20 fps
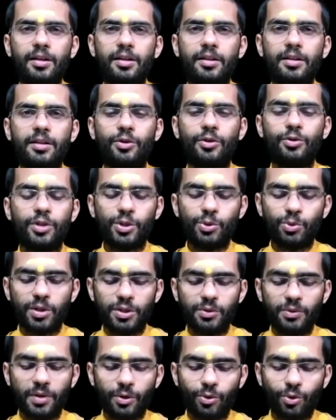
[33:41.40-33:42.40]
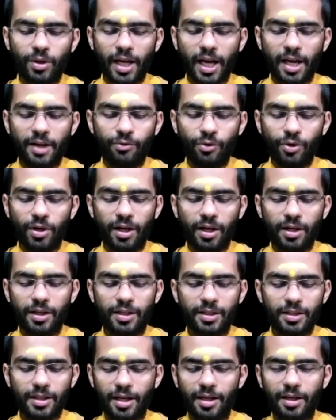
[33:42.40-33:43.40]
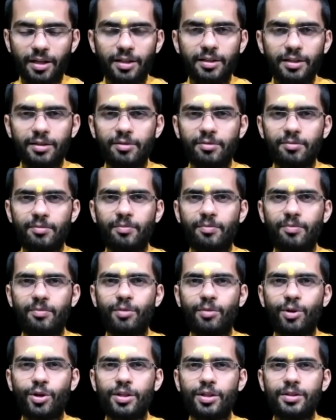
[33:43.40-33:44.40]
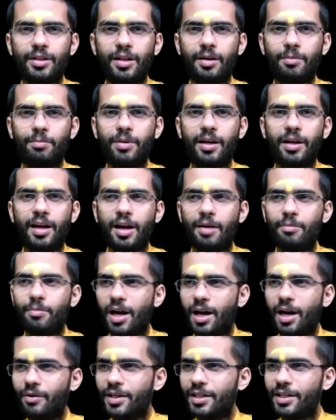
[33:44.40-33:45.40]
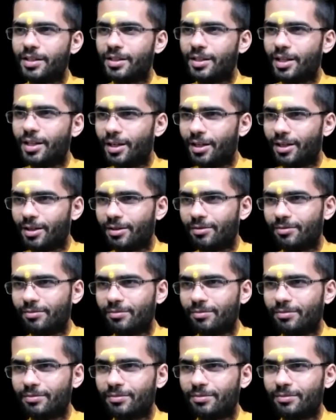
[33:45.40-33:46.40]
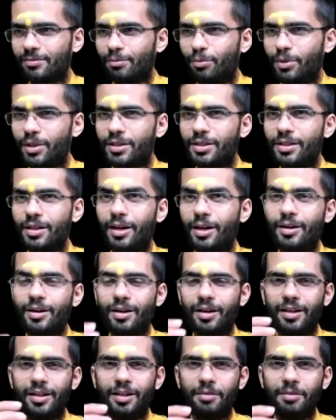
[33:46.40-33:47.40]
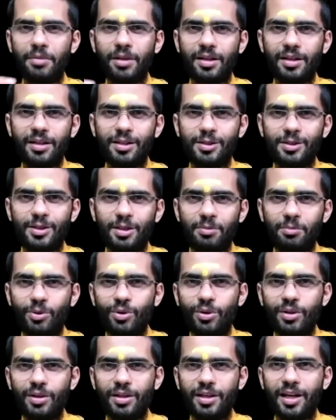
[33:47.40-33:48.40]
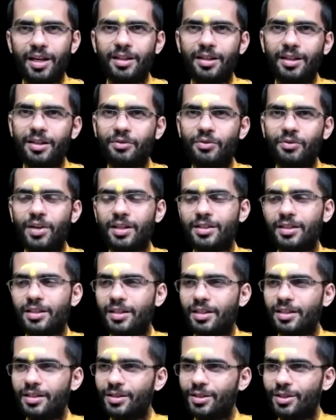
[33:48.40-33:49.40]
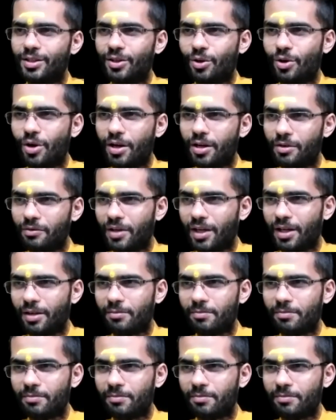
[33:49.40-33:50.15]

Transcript: Now this verse we have to carefully understand, because darpana bhava is said. Means literally the mirror is removed and the reflection is gone away.